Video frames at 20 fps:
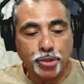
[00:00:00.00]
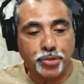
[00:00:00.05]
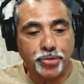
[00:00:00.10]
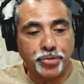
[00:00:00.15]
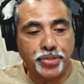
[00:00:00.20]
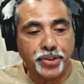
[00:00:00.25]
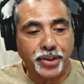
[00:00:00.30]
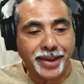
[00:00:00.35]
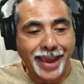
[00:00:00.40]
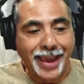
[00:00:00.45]

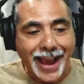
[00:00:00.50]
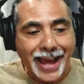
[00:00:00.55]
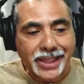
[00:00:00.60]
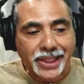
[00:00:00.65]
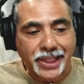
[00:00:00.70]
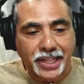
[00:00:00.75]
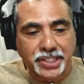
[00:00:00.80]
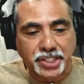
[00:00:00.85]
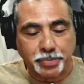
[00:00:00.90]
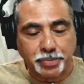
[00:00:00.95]
the
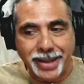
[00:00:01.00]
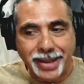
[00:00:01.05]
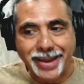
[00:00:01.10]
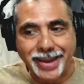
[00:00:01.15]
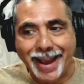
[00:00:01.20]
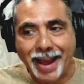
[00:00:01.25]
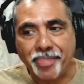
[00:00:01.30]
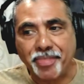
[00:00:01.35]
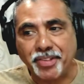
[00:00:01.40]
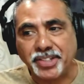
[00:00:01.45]
Catholics, many
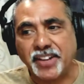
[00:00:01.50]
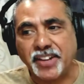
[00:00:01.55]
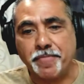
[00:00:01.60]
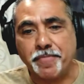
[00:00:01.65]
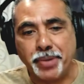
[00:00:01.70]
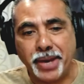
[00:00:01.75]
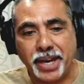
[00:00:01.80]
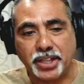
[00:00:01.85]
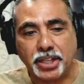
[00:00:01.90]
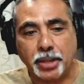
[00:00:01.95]
Catholics,
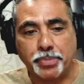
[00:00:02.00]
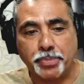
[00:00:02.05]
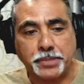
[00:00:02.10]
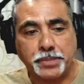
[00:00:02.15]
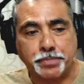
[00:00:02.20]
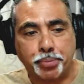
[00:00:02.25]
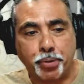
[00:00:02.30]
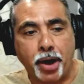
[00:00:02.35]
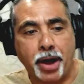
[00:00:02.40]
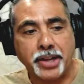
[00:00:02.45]
have picked up
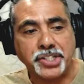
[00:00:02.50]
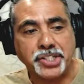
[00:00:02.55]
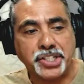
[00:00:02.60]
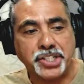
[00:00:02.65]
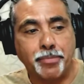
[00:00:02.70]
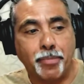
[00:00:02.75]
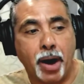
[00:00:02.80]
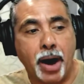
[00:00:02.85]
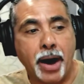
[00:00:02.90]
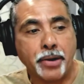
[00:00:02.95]
this
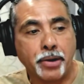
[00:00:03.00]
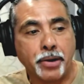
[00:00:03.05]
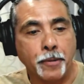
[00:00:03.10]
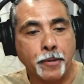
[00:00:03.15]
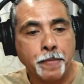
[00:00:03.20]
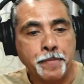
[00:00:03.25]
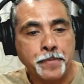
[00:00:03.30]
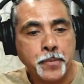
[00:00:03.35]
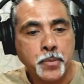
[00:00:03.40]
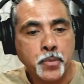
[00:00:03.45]
Protestant
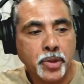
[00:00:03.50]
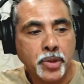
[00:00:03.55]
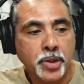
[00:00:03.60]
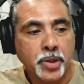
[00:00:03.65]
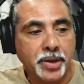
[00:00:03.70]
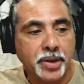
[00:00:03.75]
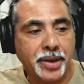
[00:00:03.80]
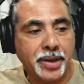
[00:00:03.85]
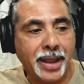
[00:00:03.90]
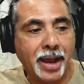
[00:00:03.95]
model.
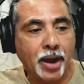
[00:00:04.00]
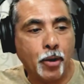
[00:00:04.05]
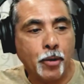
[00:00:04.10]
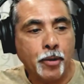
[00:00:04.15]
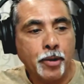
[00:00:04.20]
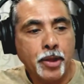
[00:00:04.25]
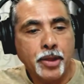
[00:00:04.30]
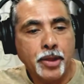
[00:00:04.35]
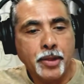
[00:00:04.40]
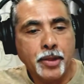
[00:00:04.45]
Now,